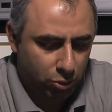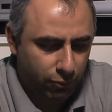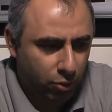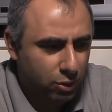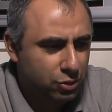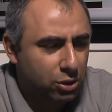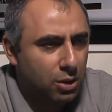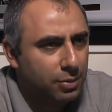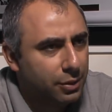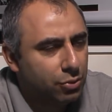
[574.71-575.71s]
Of course you're
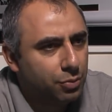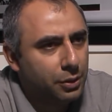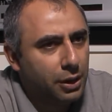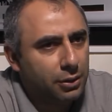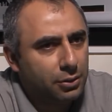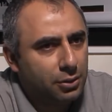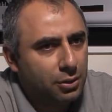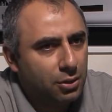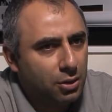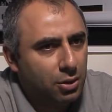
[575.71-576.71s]
gonna play rook b8,
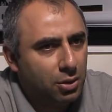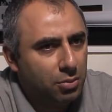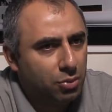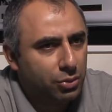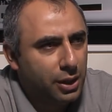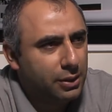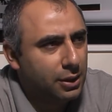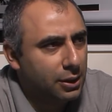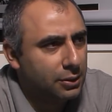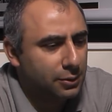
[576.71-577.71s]

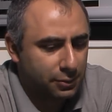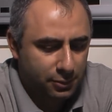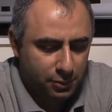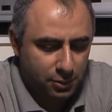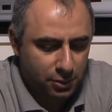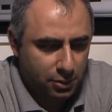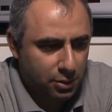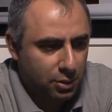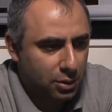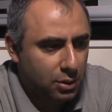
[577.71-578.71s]
protecting it.
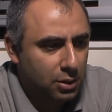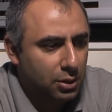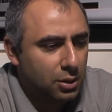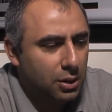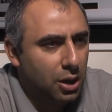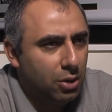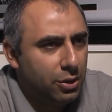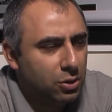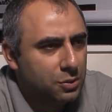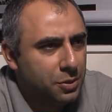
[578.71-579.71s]
Now
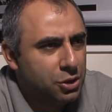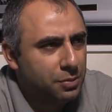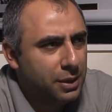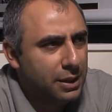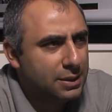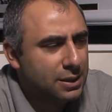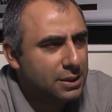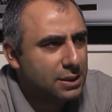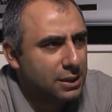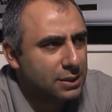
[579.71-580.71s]
he goes bishop takes
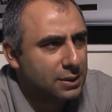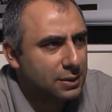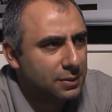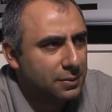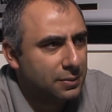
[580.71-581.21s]
c6.